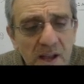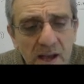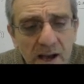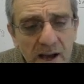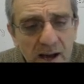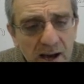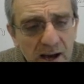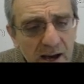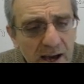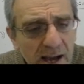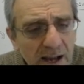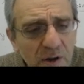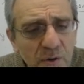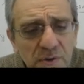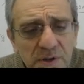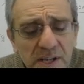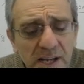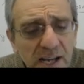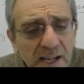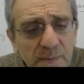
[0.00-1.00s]
Uh, I don't
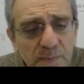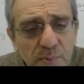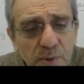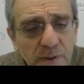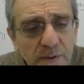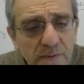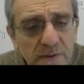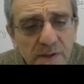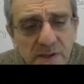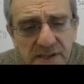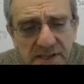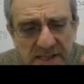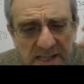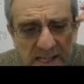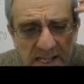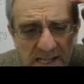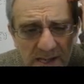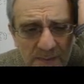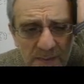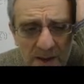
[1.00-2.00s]
think I'd put the
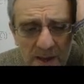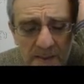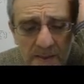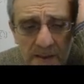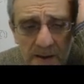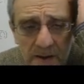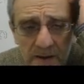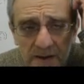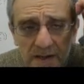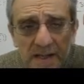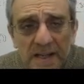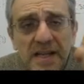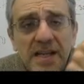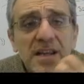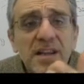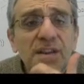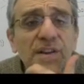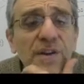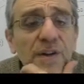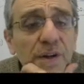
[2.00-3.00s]
scheme in there
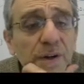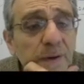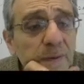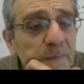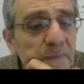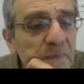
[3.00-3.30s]
either.